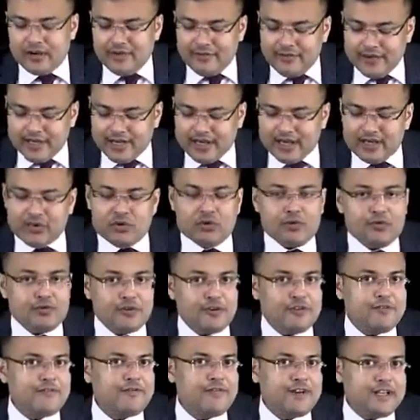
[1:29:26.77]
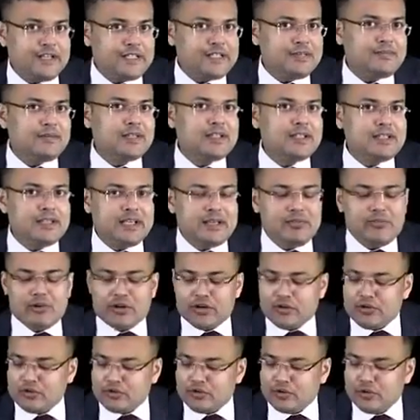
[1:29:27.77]
We can go for flexible
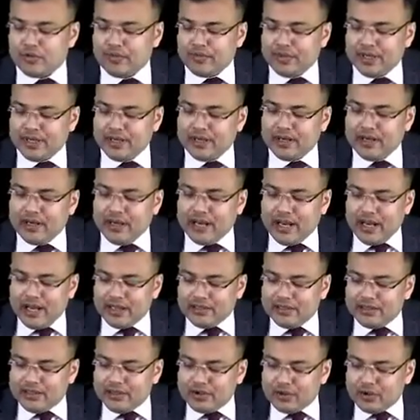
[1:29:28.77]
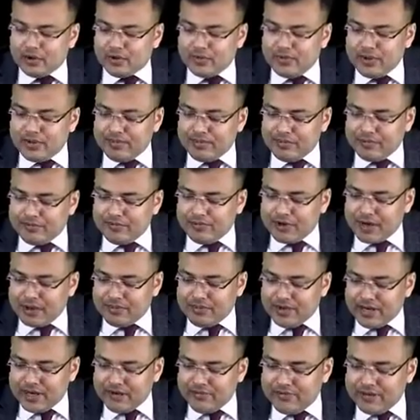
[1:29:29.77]
sigmoidoscopy, and this should be
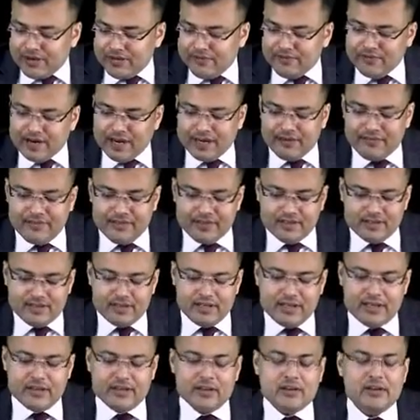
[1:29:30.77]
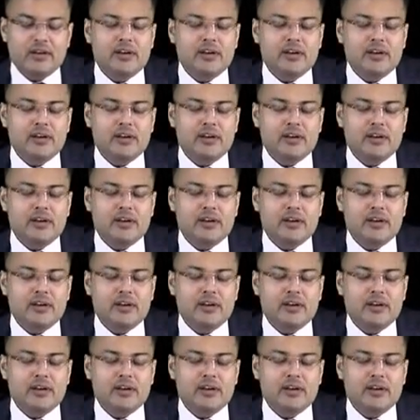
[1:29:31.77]
performed every 5 yearly.